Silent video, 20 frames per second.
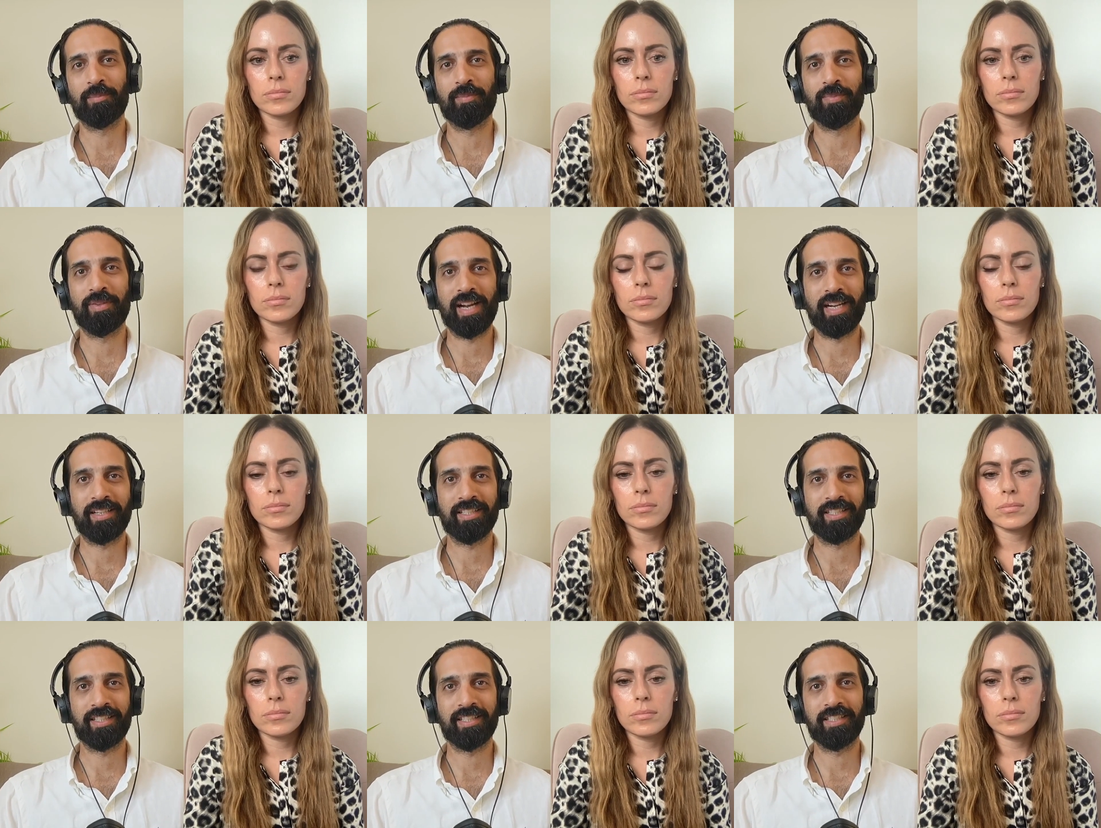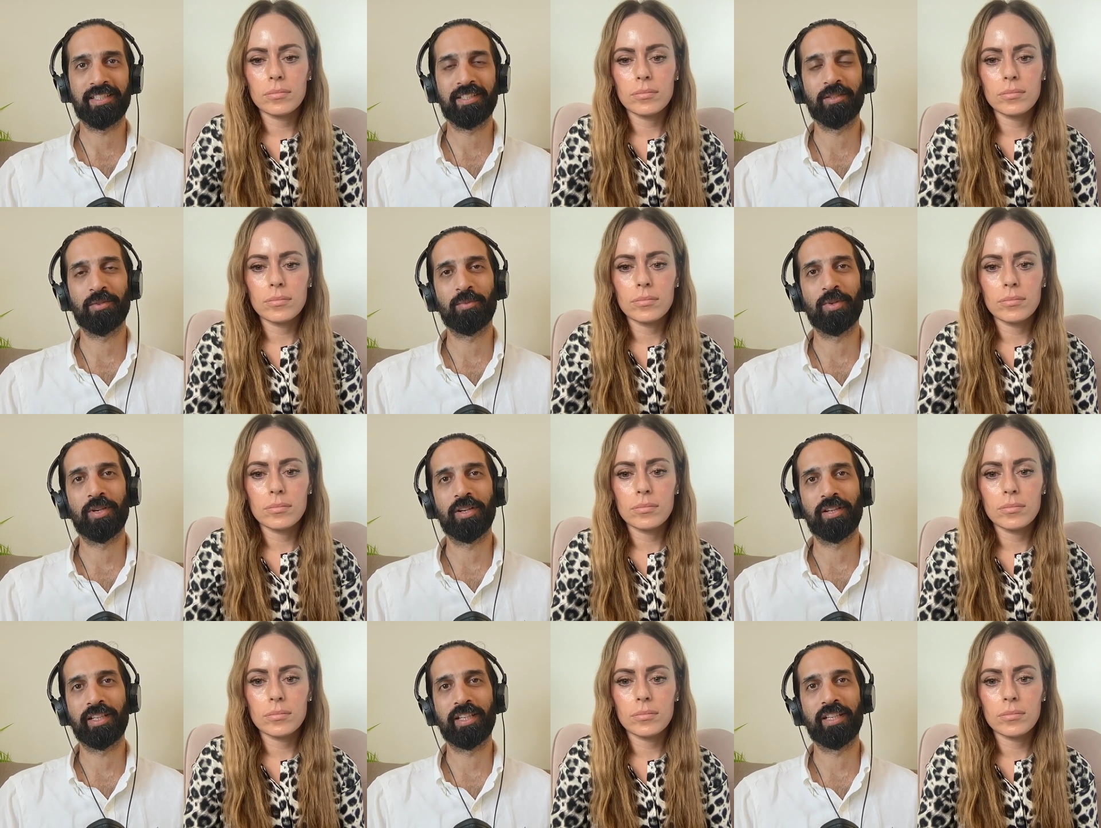Speaker 1: practices are
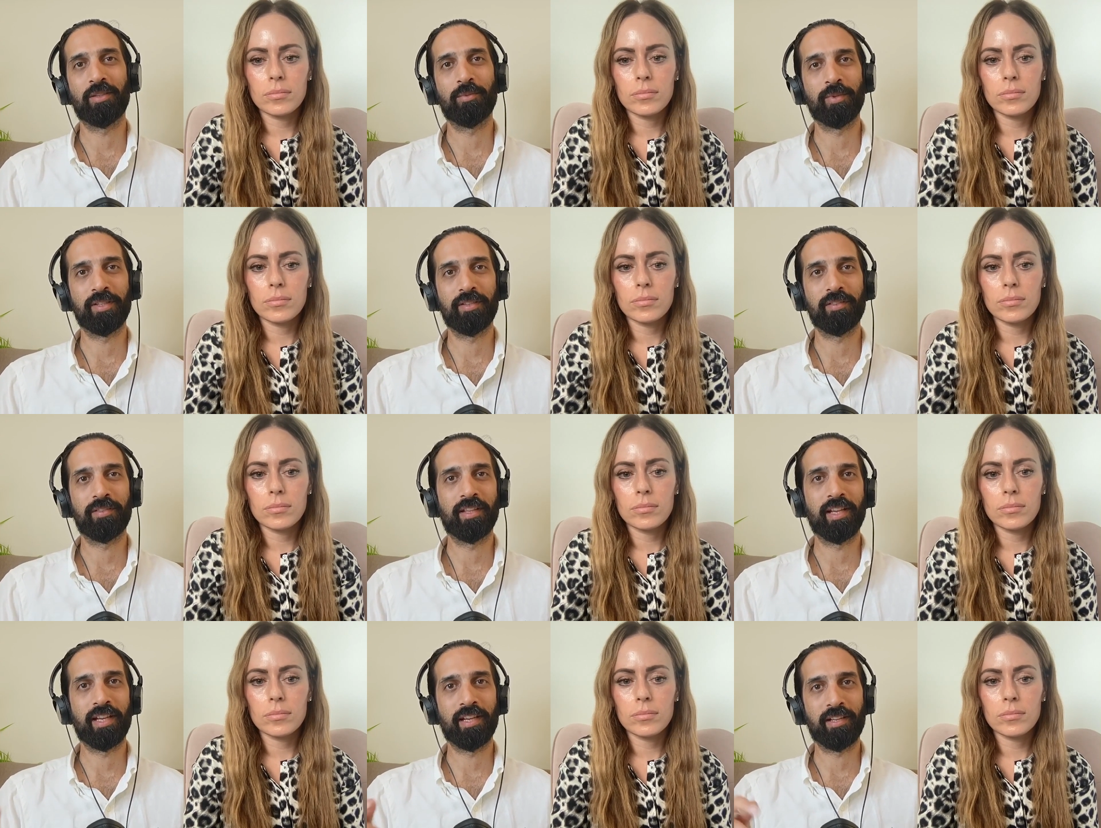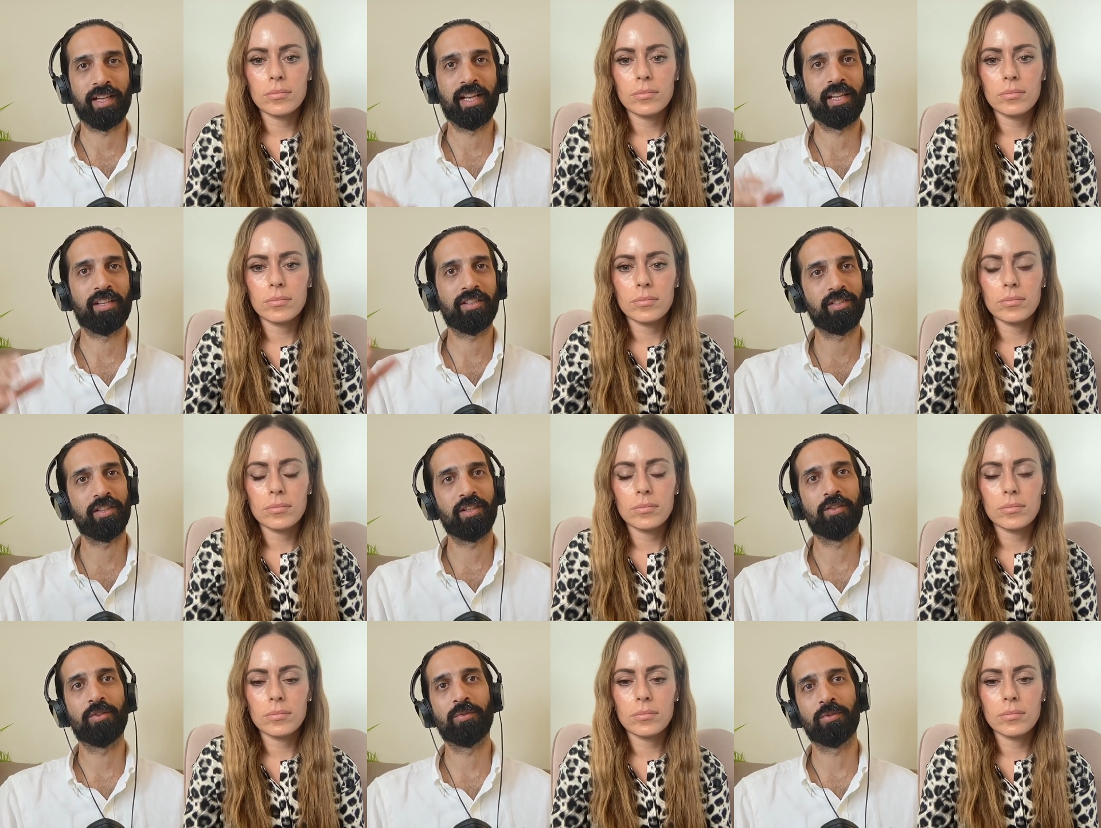working with uh,
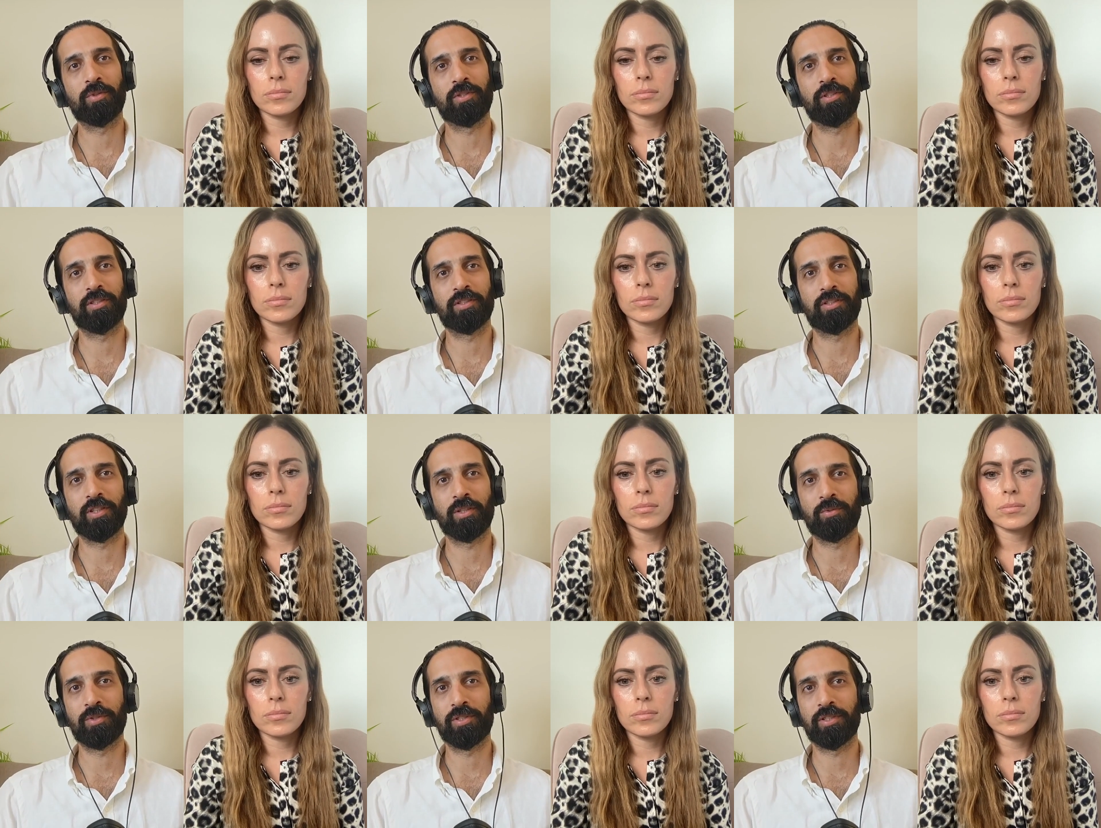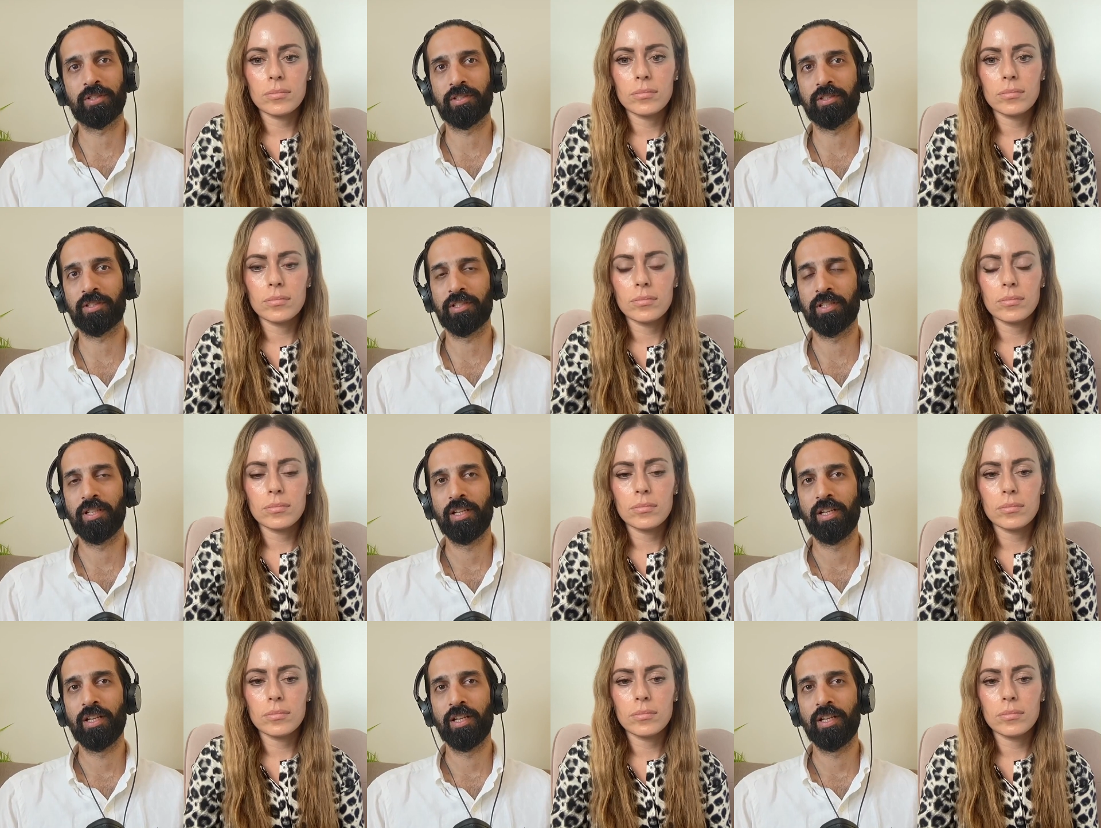external consultants.